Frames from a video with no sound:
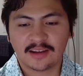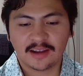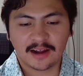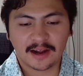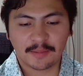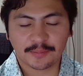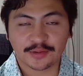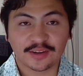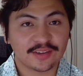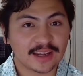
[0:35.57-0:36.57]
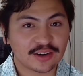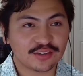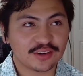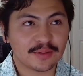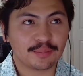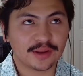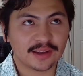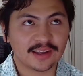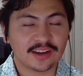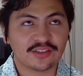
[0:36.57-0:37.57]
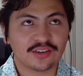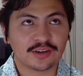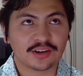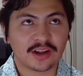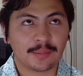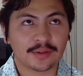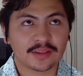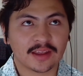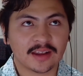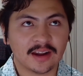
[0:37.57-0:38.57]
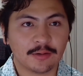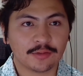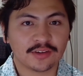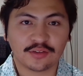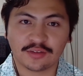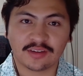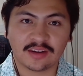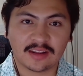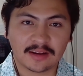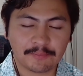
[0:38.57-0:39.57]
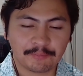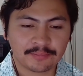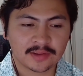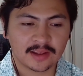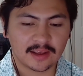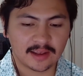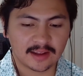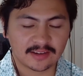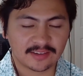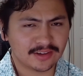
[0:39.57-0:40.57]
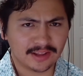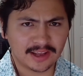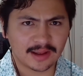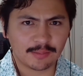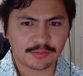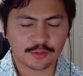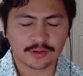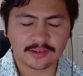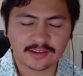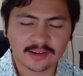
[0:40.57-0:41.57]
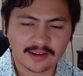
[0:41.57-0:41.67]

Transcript: So this is actually a big engineering topic that I was interested in, and still am, of course,